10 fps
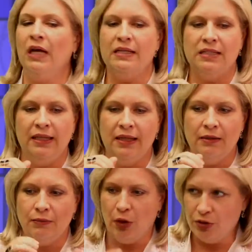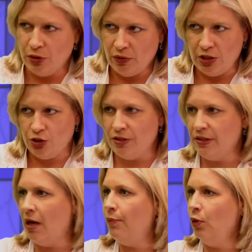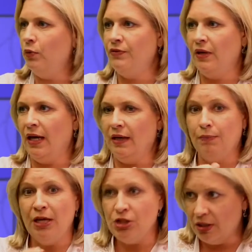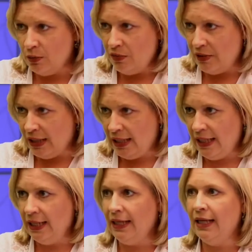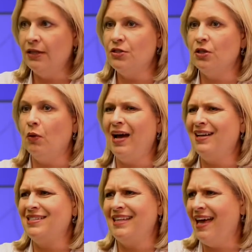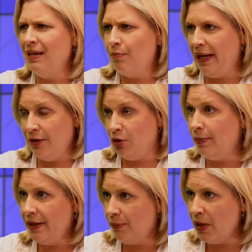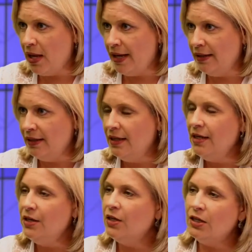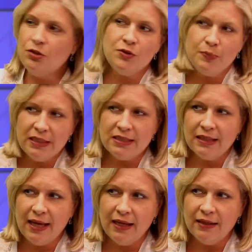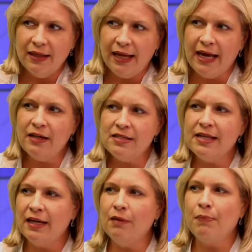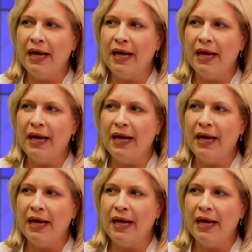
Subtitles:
got to get our donations up, or we've got a budget that we've got to hit. And so how does that impact our bottom line? Can you speak to that? How does that impact